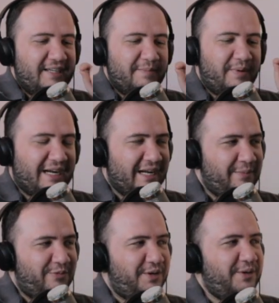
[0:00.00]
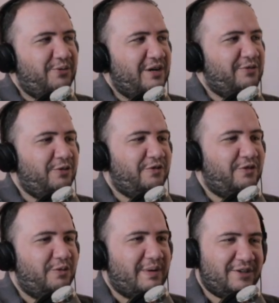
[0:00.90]
I'm very grateful for
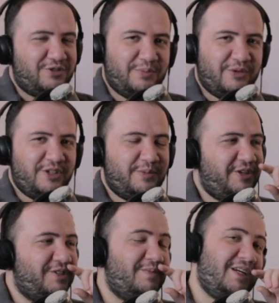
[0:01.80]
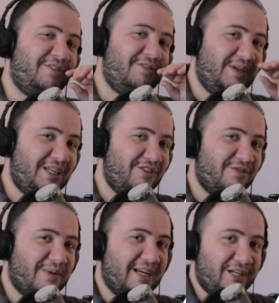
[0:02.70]
Backstreet Boys because many of
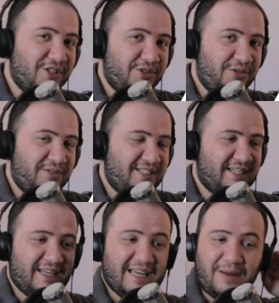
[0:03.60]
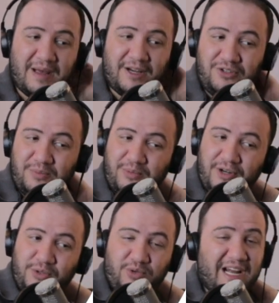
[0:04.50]
my English students say, hey, Backstreet
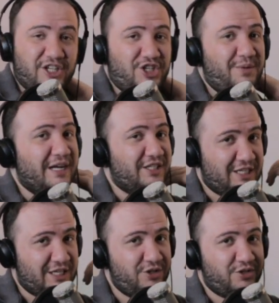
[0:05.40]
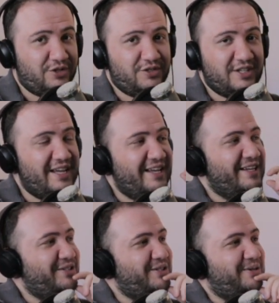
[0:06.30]
Boys were actually my teachers. So I was